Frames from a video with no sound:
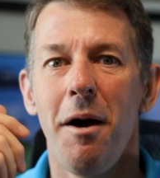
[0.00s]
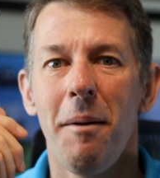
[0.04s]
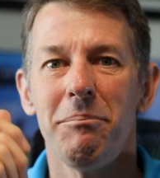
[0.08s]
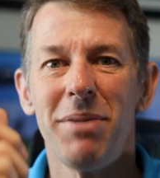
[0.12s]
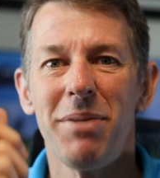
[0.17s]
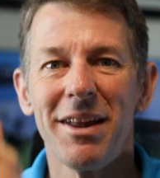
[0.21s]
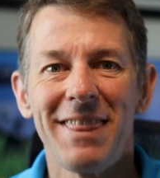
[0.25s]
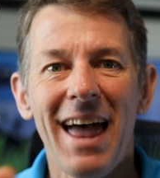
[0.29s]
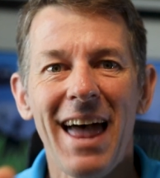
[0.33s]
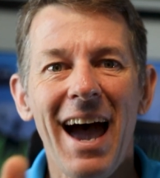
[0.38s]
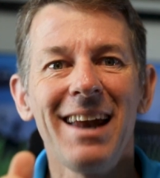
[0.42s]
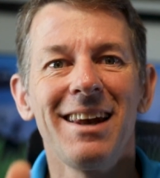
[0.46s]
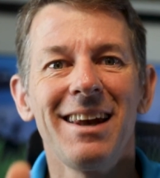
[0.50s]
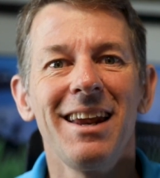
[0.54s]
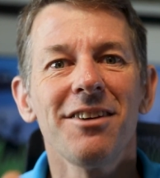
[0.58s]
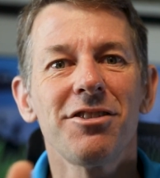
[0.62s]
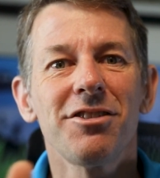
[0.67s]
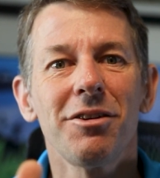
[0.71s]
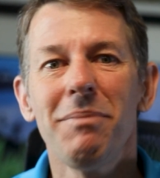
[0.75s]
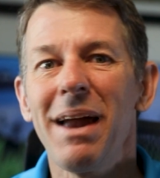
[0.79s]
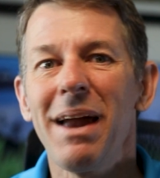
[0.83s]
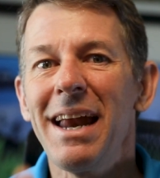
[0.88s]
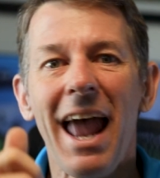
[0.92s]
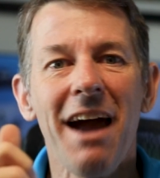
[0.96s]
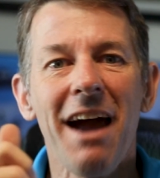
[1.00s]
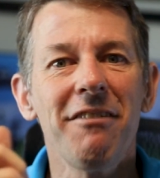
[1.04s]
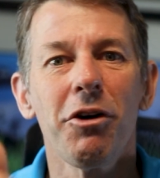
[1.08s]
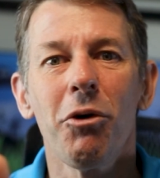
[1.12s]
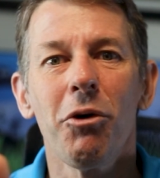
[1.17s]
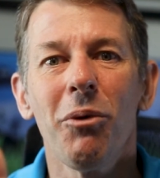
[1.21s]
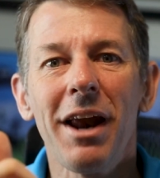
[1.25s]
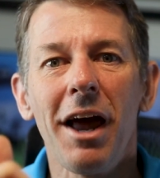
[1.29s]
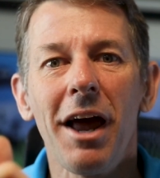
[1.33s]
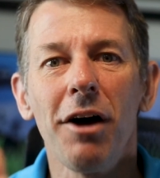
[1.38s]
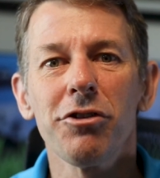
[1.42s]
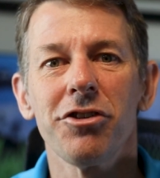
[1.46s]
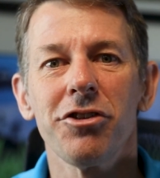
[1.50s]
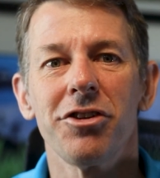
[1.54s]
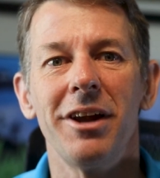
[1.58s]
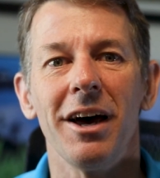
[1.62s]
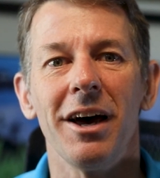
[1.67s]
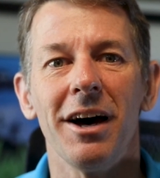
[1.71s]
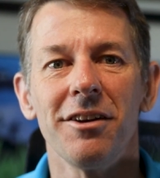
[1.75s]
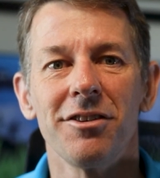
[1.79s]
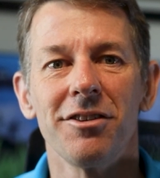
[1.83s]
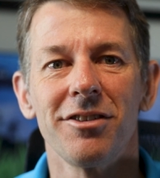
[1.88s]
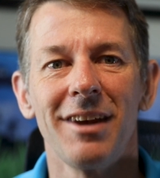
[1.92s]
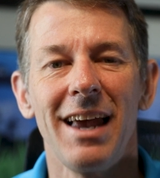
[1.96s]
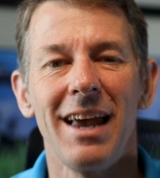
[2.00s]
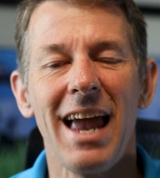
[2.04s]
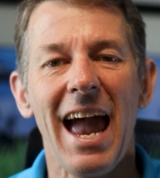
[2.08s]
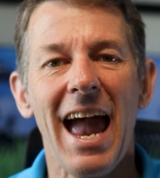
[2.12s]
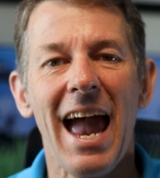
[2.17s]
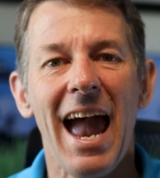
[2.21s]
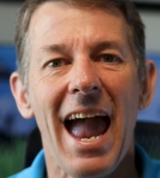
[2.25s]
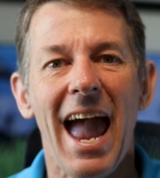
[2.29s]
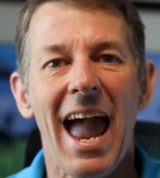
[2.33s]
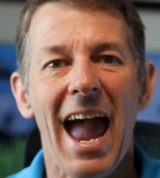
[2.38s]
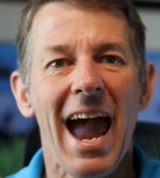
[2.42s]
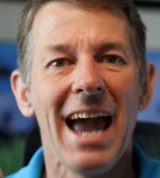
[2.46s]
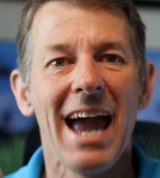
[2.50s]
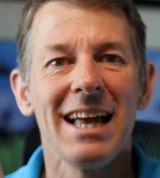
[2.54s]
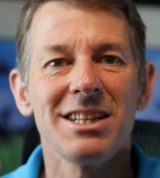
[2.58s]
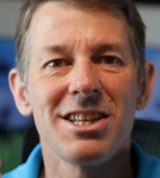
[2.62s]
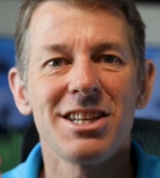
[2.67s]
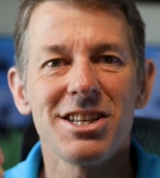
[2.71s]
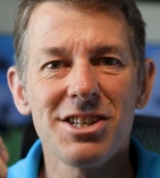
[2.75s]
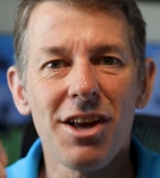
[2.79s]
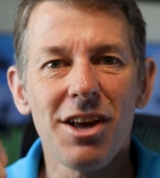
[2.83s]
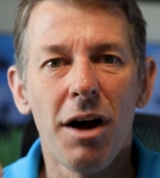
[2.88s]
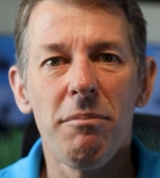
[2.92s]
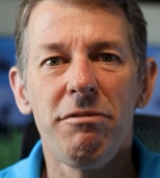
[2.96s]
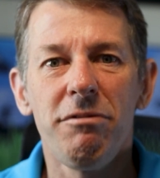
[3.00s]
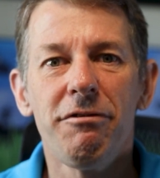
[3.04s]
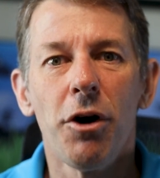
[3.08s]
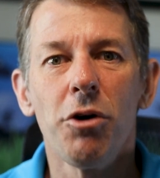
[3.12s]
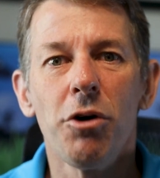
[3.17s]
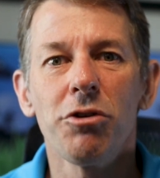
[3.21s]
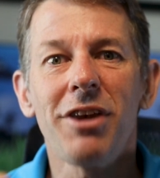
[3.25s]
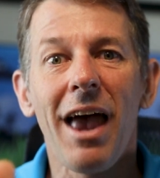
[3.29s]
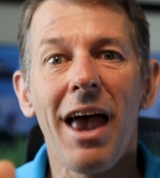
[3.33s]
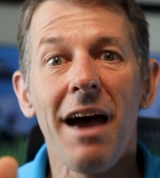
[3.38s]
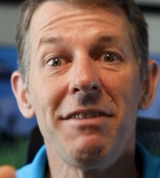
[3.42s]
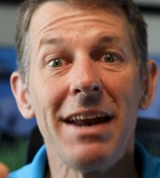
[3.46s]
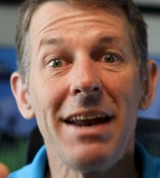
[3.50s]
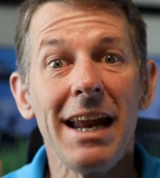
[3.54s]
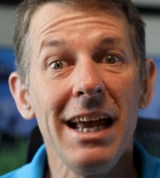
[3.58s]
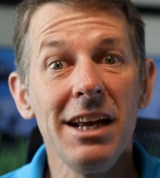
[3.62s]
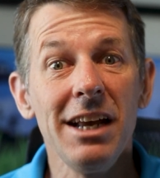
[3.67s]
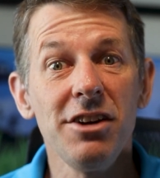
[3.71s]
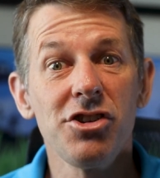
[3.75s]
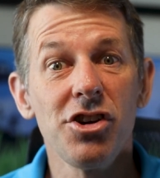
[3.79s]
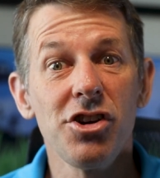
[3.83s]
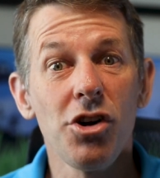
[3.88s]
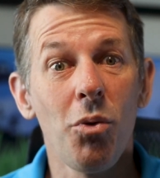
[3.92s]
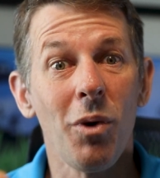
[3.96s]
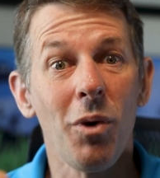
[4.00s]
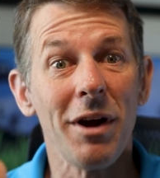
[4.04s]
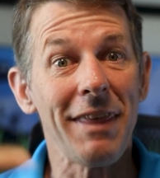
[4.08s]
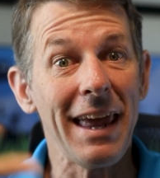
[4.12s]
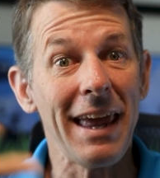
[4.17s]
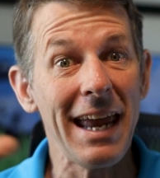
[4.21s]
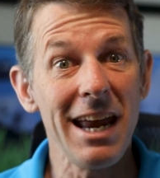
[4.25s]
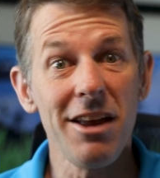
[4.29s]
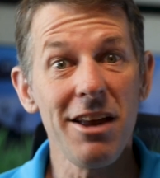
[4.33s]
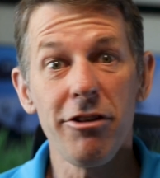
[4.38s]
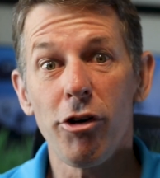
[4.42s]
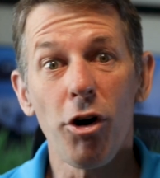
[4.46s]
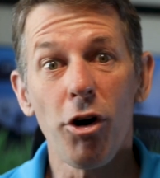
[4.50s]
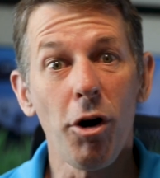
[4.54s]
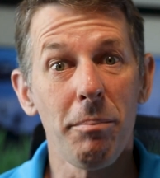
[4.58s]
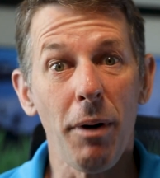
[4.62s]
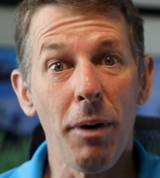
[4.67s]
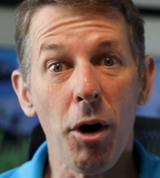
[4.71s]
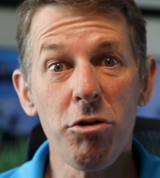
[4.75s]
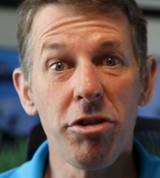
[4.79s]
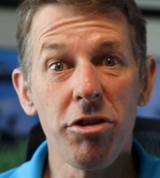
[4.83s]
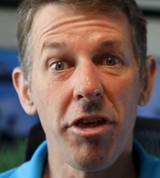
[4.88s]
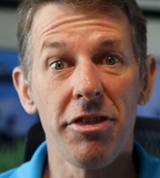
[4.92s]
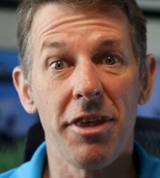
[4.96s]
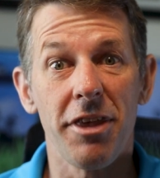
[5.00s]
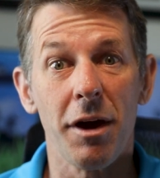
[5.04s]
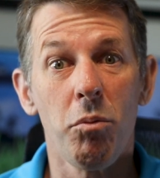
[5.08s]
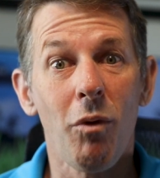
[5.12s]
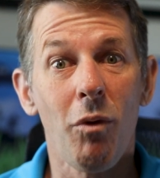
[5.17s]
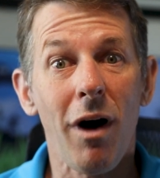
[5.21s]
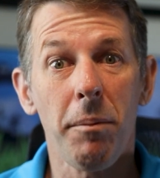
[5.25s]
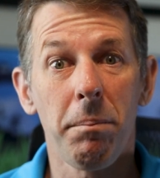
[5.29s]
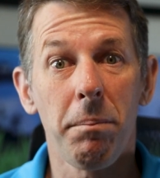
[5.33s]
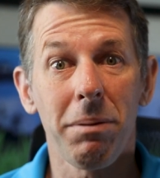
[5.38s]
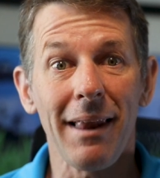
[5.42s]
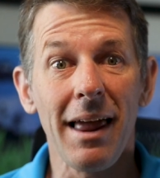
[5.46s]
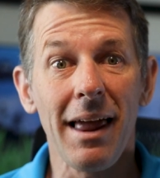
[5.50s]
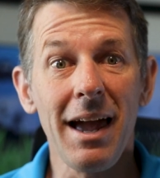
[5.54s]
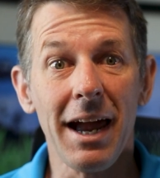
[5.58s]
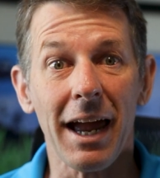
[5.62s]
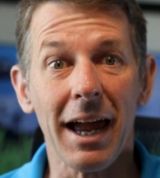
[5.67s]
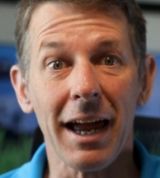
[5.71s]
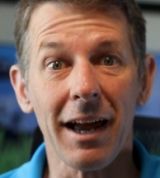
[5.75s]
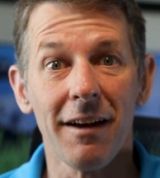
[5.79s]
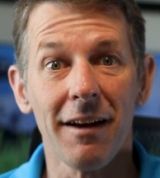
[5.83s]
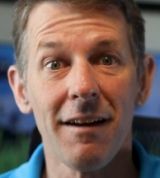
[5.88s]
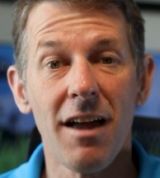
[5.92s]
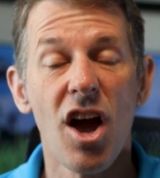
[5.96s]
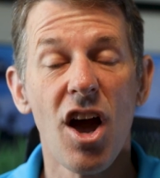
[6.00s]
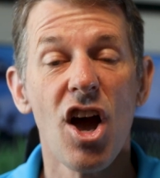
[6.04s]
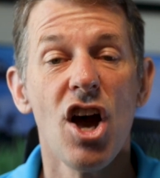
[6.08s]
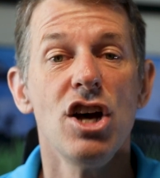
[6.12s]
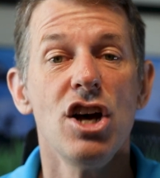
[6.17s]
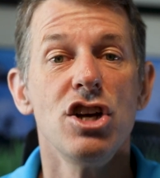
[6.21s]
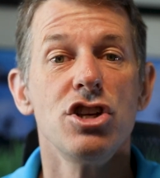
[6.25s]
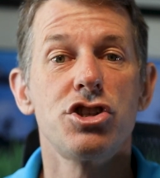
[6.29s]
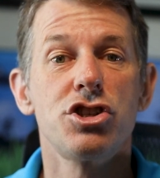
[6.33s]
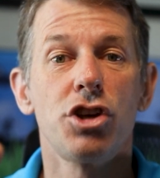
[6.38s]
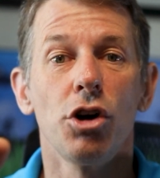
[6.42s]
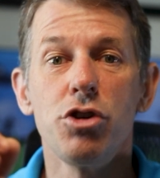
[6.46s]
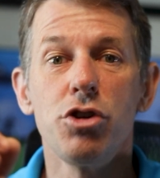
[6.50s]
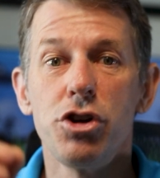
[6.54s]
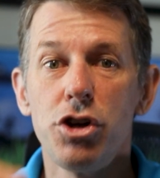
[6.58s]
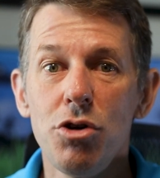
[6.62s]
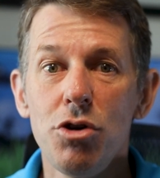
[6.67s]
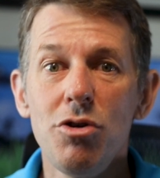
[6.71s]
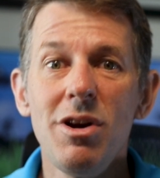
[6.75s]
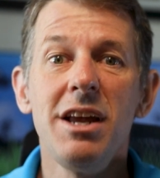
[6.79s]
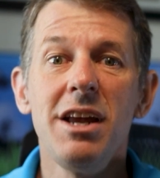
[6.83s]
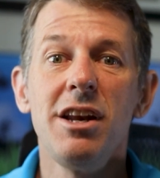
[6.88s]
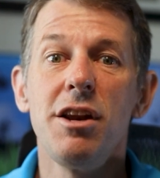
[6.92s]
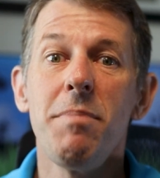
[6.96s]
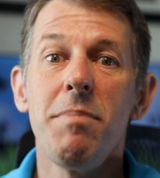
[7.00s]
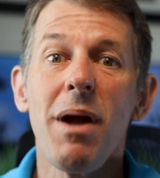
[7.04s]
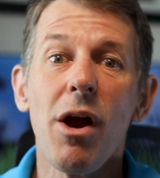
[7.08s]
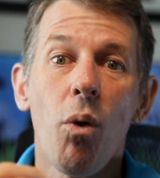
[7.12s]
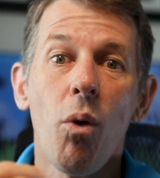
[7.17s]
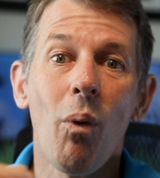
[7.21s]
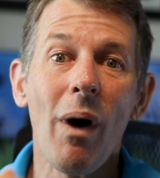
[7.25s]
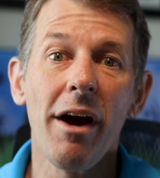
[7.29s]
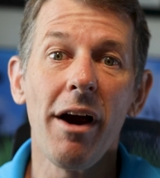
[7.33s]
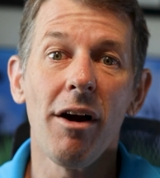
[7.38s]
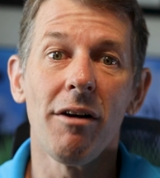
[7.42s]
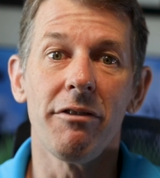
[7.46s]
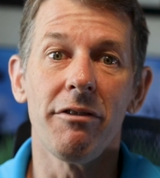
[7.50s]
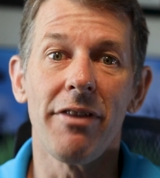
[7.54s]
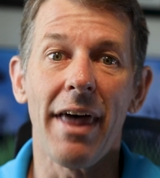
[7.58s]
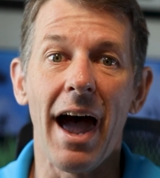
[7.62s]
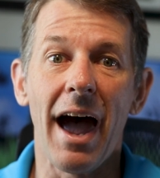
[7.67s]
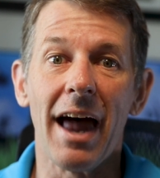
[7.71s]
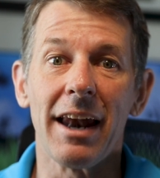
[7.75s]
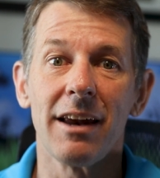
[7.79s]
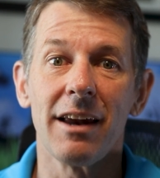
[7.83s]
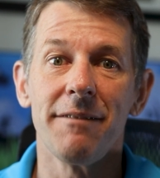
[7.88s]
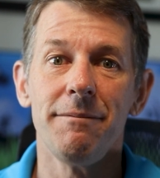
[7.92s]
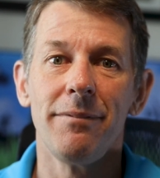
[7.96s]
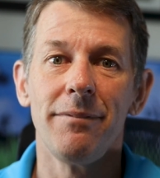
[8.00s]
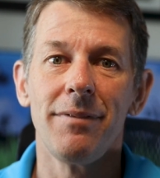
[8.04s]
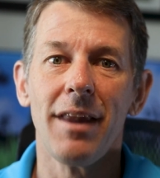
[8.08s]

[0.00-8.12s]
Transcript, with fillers: but that doesn't mean everyone else does. And some folks have an issue with either or both of them while playing. So you need to be aware of that.